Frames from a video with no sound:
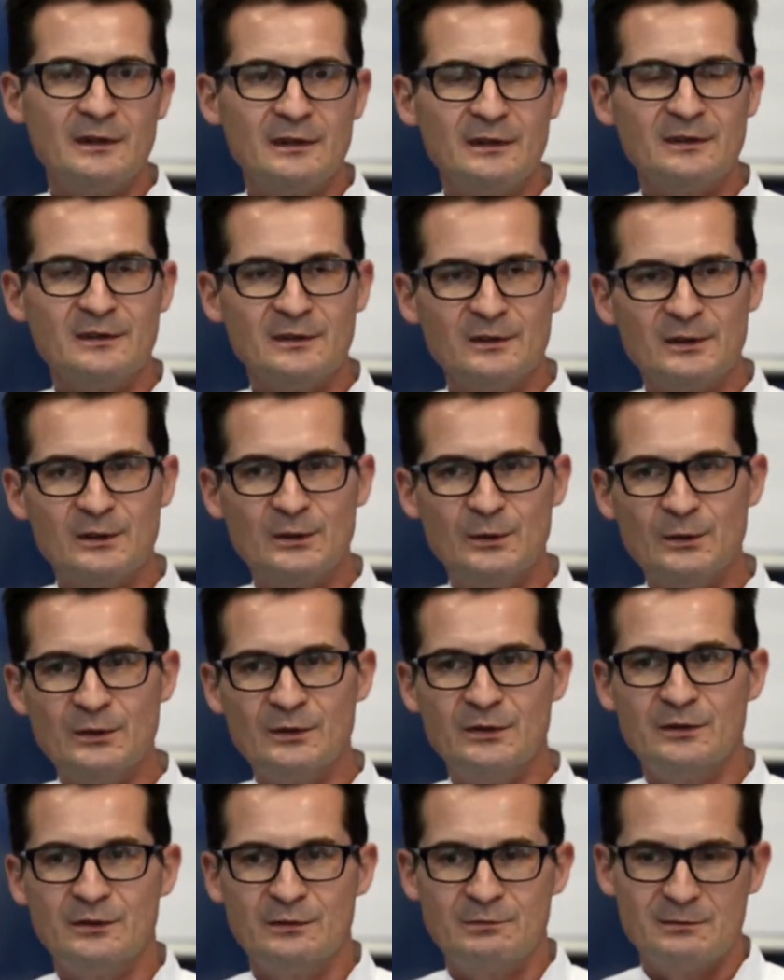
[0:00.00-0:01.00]
and
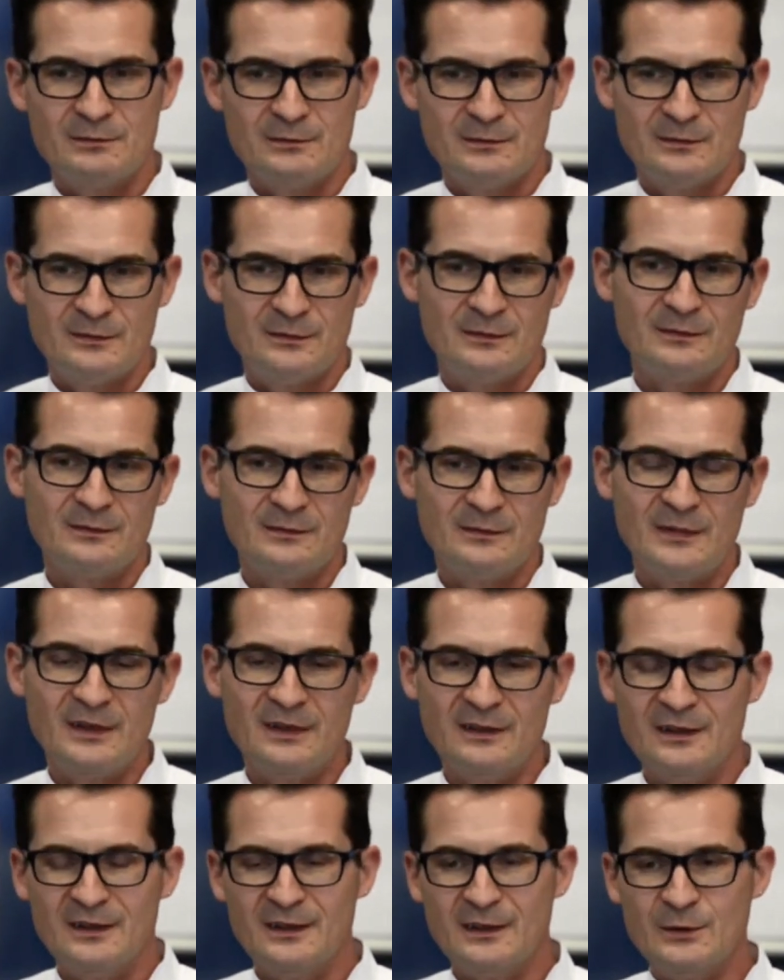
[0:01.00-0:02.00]

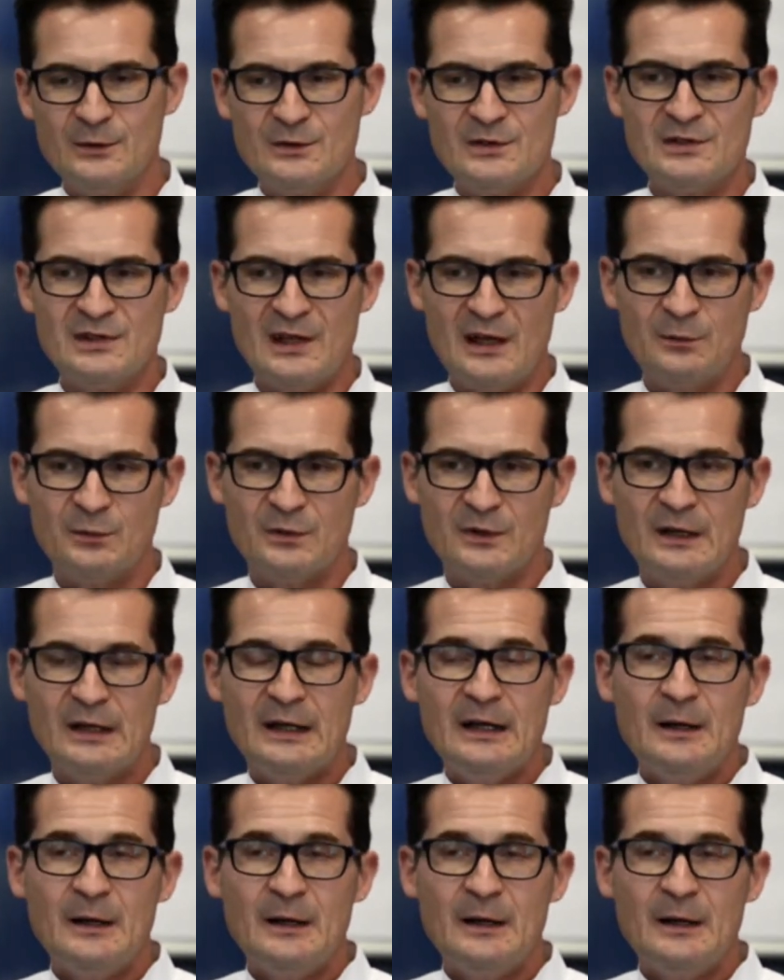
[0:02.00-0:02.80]
a good step.